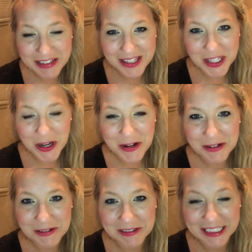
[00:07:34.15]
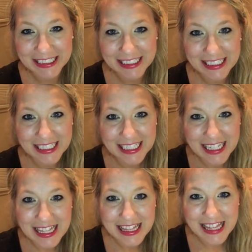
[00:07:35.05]
So
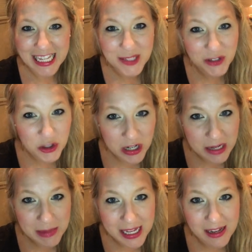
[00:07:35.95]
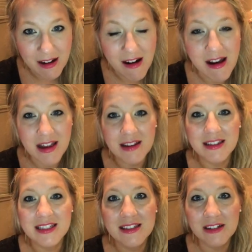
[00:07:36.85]
thanks for joining me on
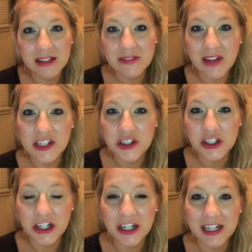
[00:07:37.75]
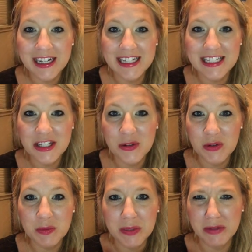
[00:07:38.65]
this little adventure
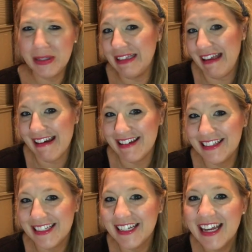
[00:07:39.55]
into beauty land,